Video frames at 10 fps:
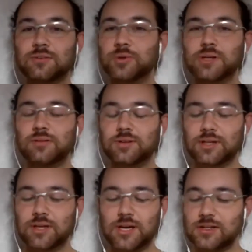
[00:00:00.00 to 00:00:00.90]

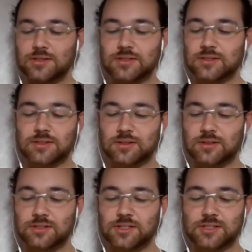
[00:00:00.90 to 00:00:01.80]
We can't
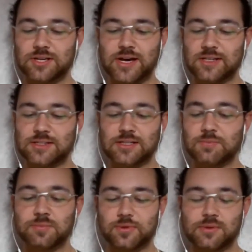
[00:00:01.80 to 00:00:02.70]
just add
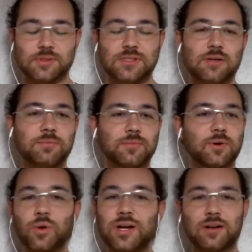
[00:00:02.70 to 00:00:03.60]
some
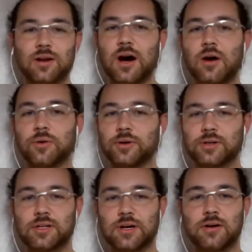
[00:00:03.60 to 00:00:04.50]
1 hour
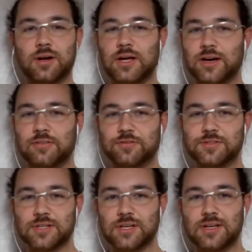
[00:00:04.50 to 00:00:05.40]
in our
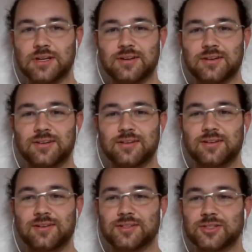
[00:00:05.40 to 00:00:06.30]
lives.
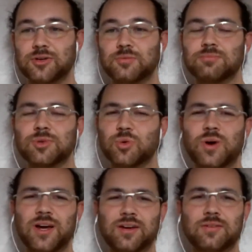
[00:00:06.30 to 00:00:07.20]
So
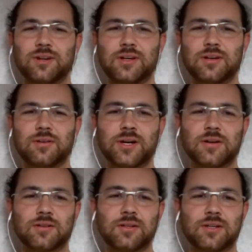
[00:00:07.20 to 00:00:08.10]
why we
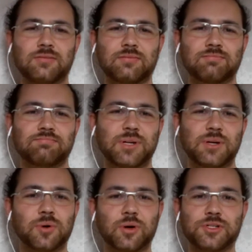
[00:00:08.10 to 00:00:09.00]
are gonna
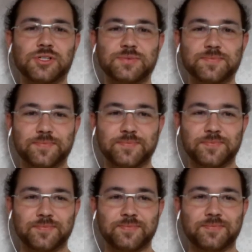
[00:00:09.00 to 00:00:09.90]
be worried?
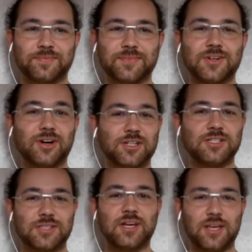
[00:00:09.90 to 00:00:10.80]

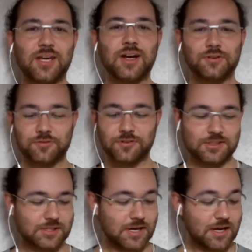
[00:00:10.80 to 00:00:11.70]
God is taking care of
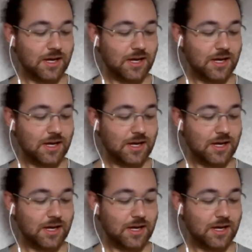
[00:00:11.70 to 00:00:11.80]
us.